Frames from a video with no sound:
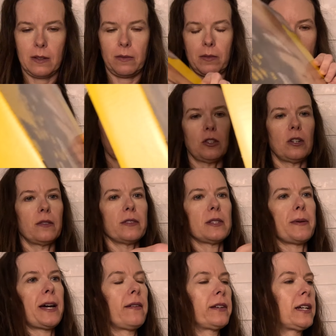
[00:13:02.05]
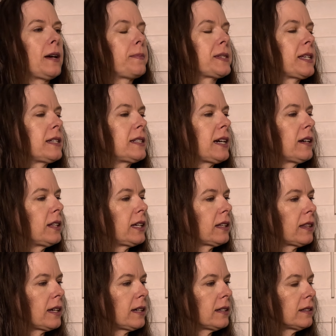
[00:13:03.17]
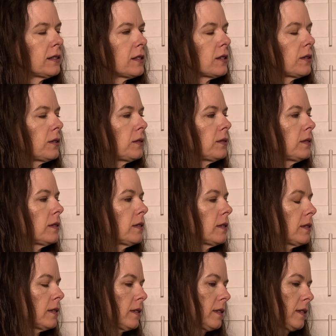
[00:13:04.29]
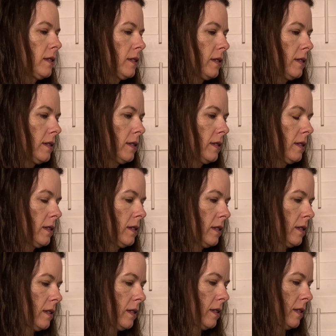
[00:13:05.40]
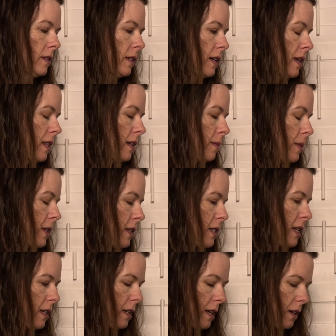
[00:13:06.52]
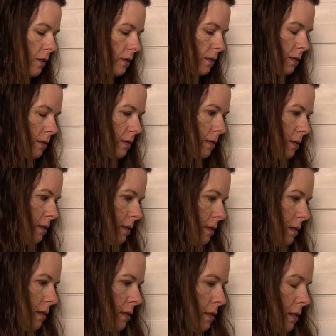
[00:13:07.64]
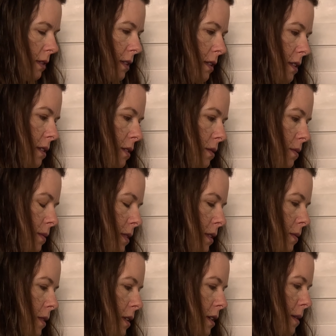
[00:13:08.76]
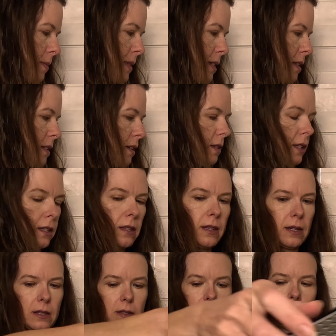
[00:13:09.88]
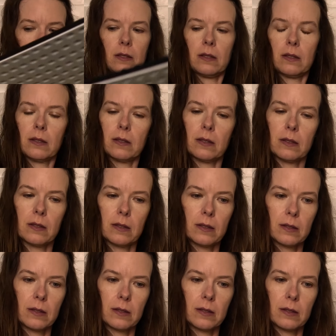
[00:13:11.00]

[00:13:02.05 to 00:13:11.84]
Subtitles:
I'm a little nervous about having it upside down like that, so I think I'm gonna take it out. So I don't really want it upside down like that.